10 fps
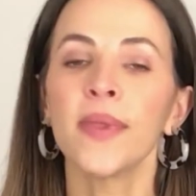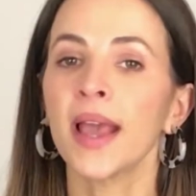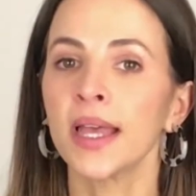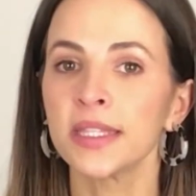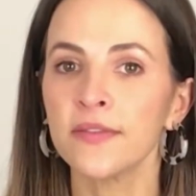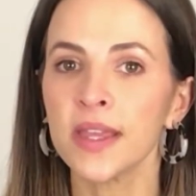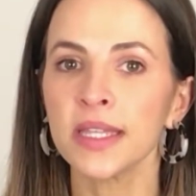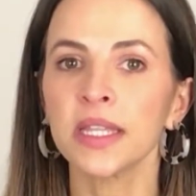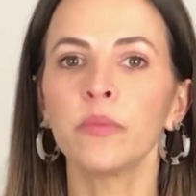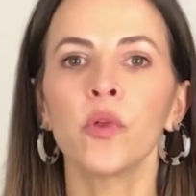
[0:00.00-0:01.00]
Because of
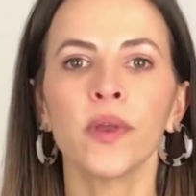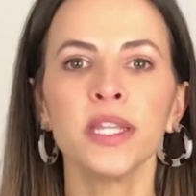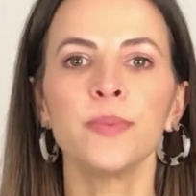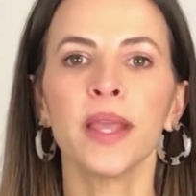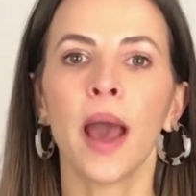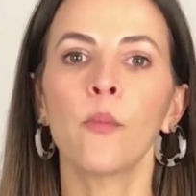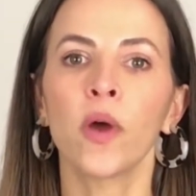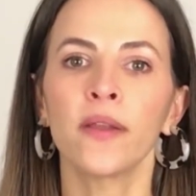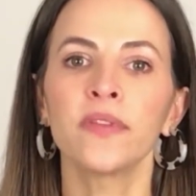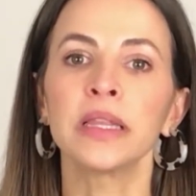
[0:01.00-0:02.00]
this, employees become
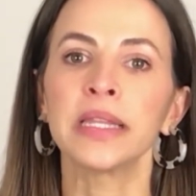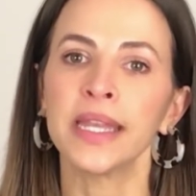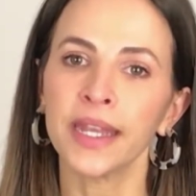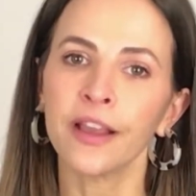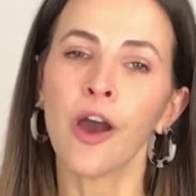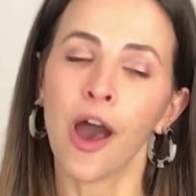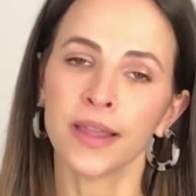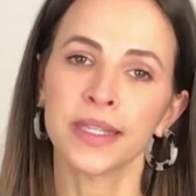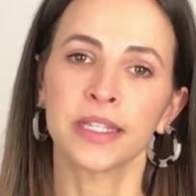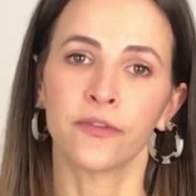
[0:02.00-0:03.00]
one of the leading
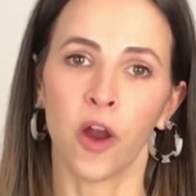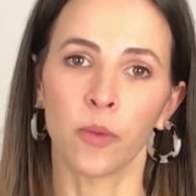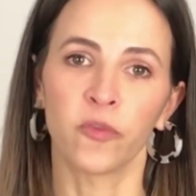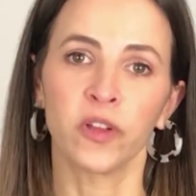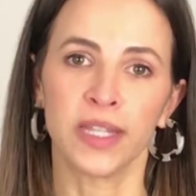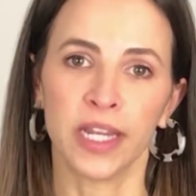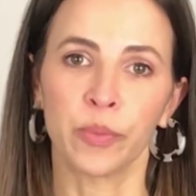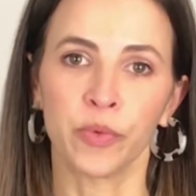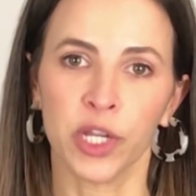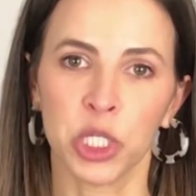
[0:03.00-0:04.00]
causes of harmful data
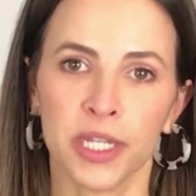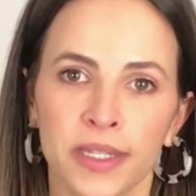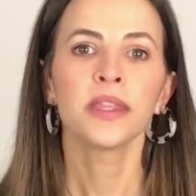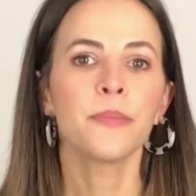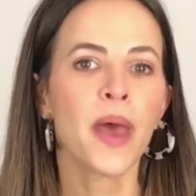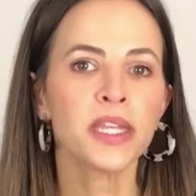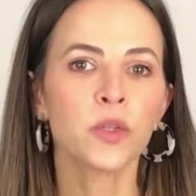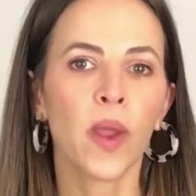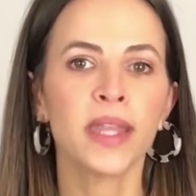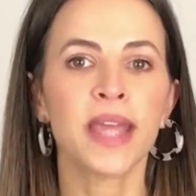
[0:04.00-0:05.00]
breaches. The
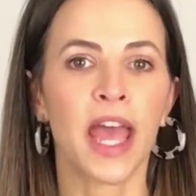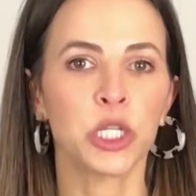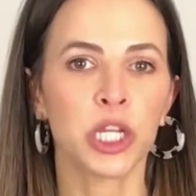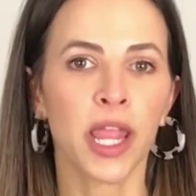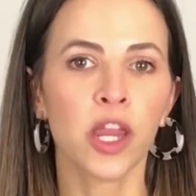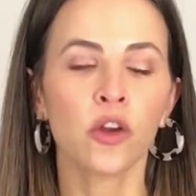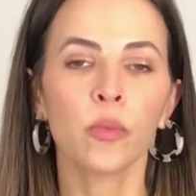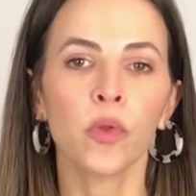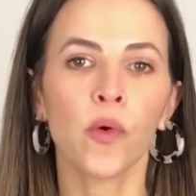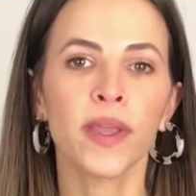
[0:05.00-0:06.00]
best way to educate your
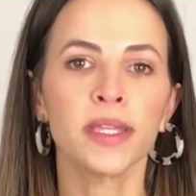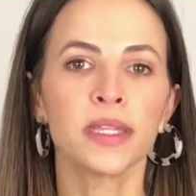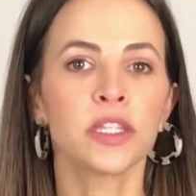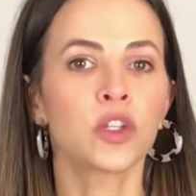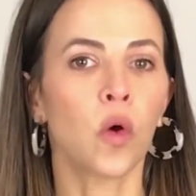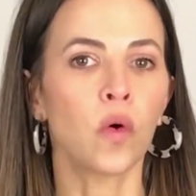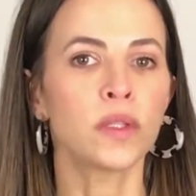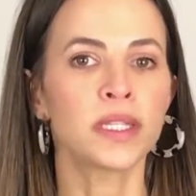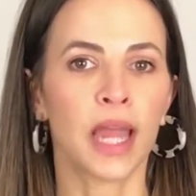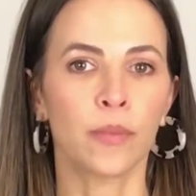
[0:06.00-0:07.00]
employees is to
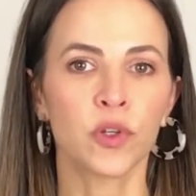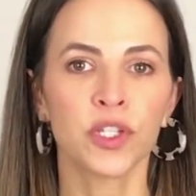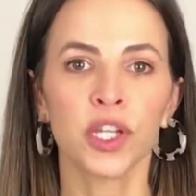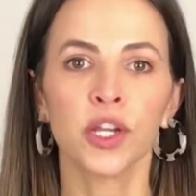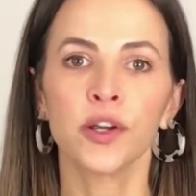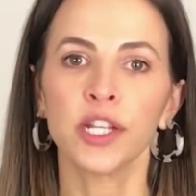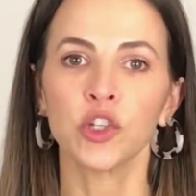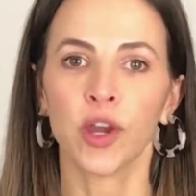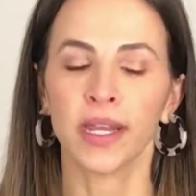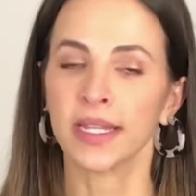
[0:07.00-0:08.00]
hold cybersecurity
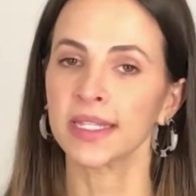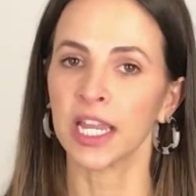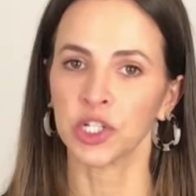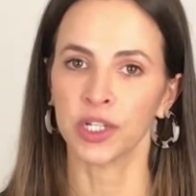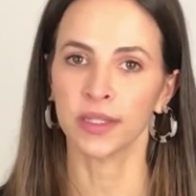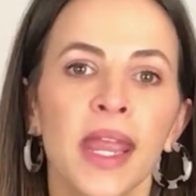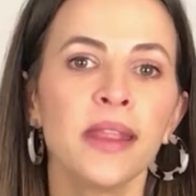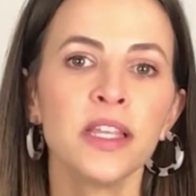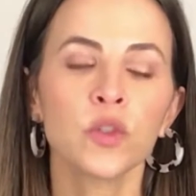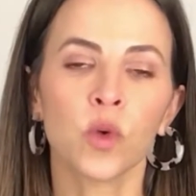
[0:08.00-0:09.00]
training sessions.
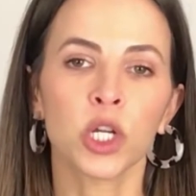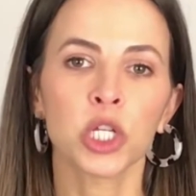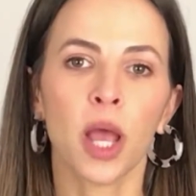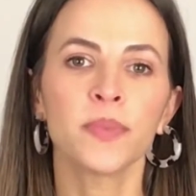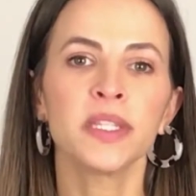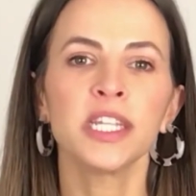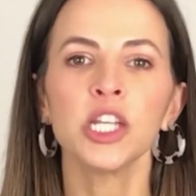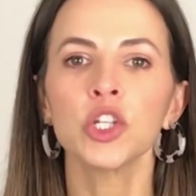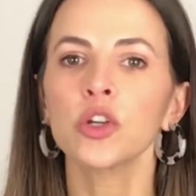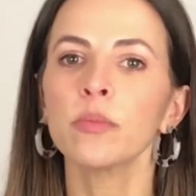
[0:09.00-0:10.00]
In these workshops,
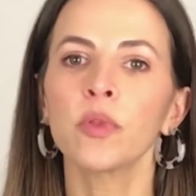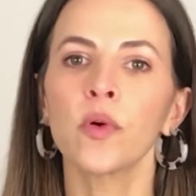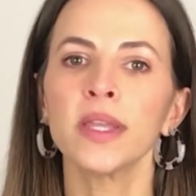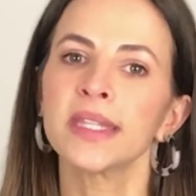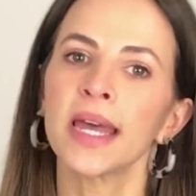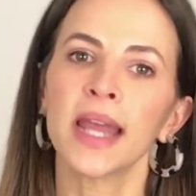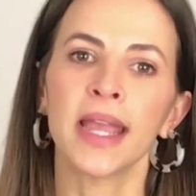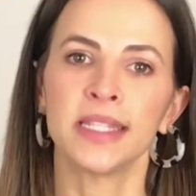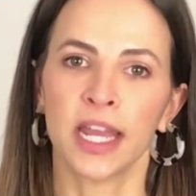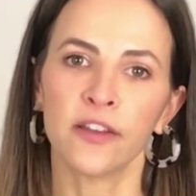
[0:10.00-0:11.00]
teach your employees how to
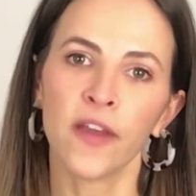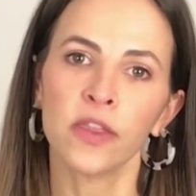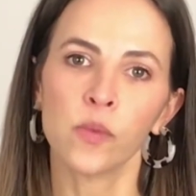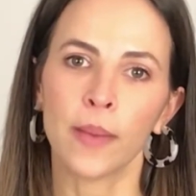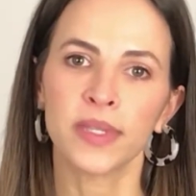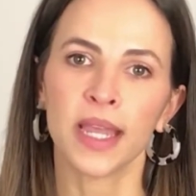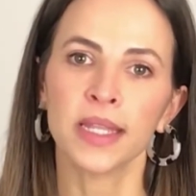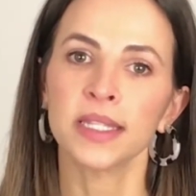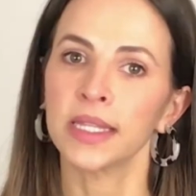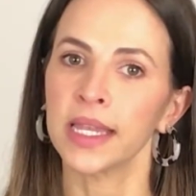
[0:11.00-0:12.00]
identify the
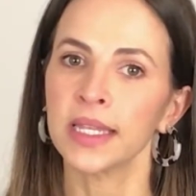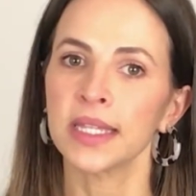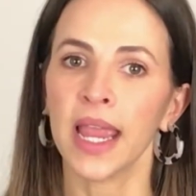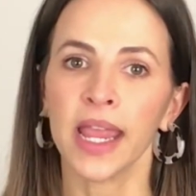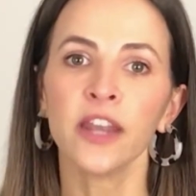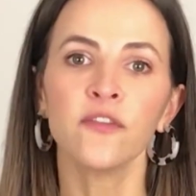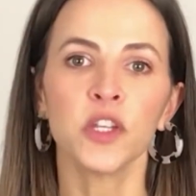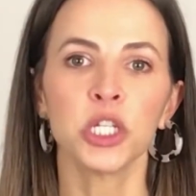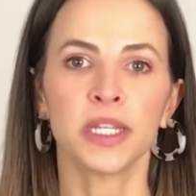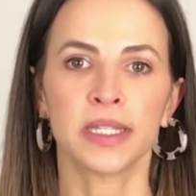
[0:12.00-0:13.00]
websites, links, and
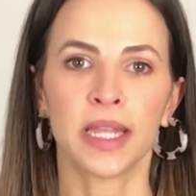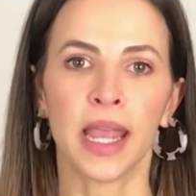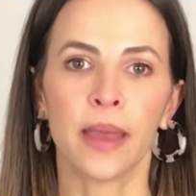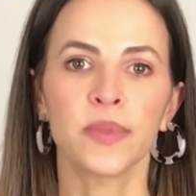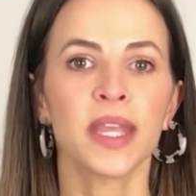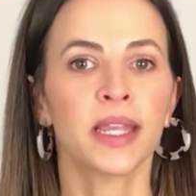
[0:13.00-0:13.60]
phishing scams that